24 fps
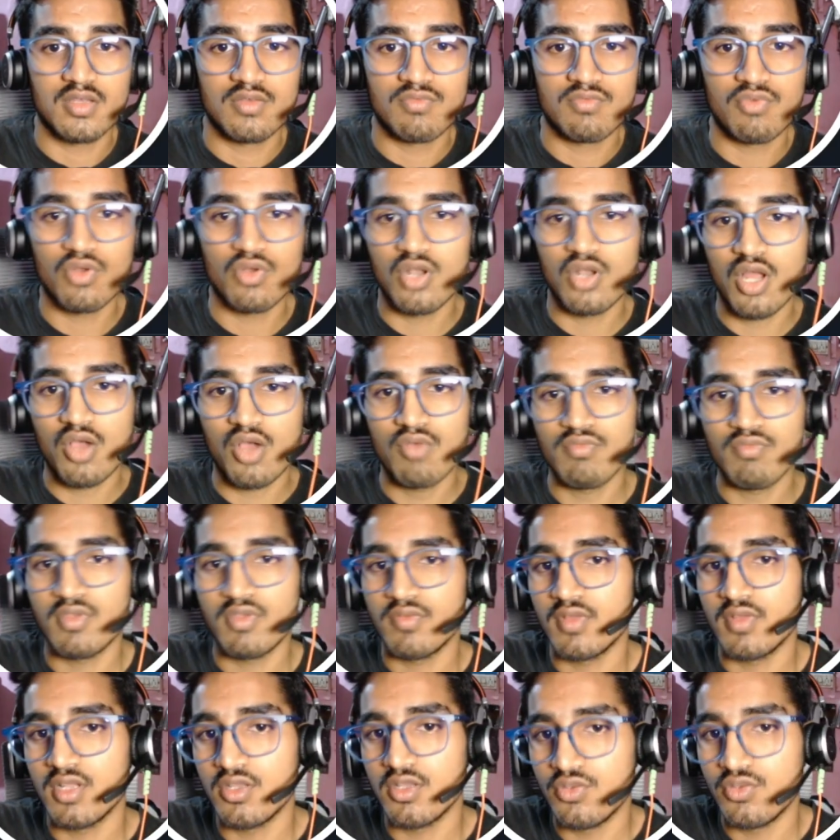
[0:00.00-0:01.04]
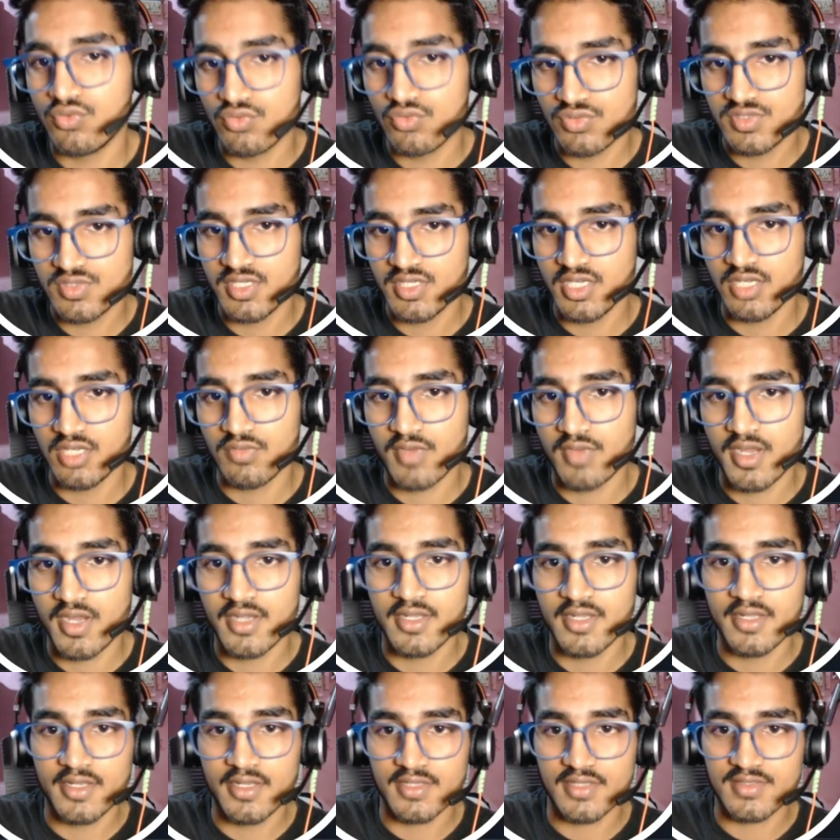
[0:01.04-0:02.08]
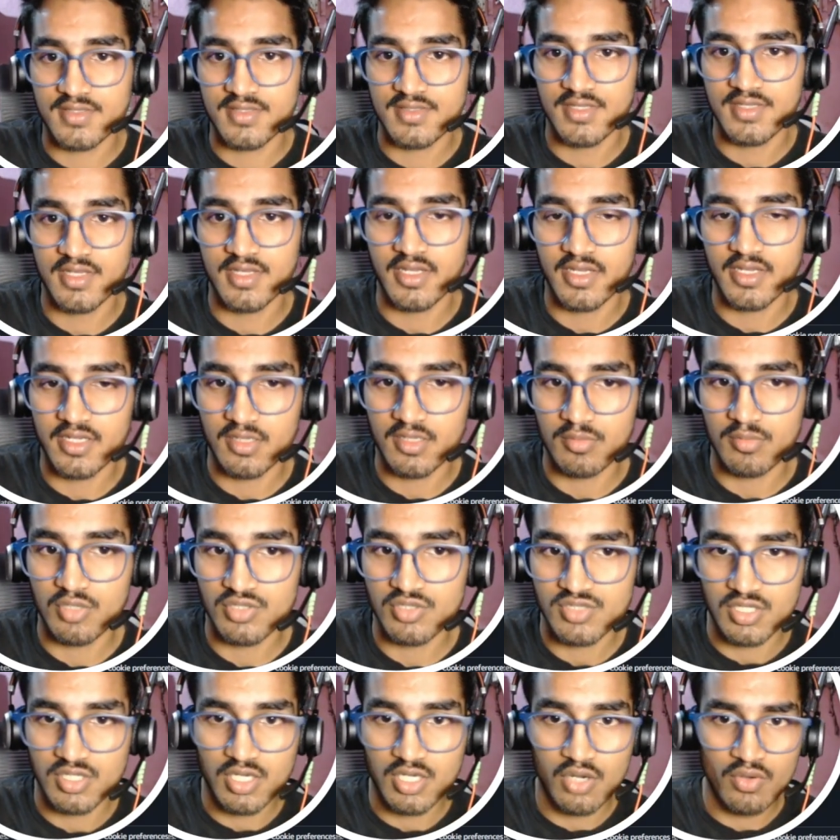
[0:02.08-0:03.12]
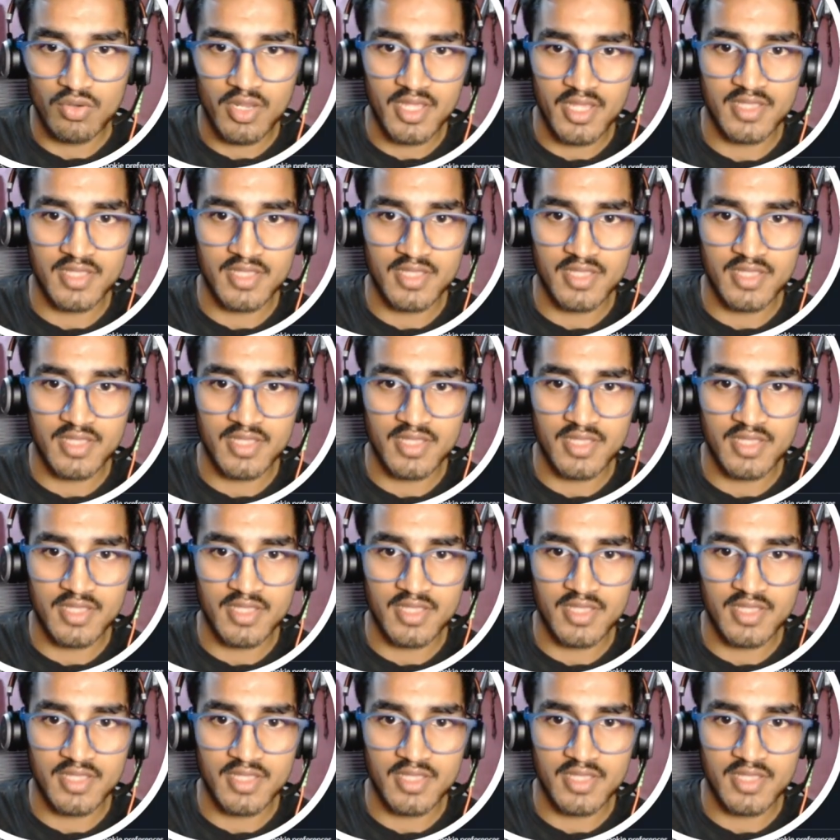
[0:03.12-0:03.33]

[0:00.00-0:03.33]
For now, we will use the invite an existing AWS account,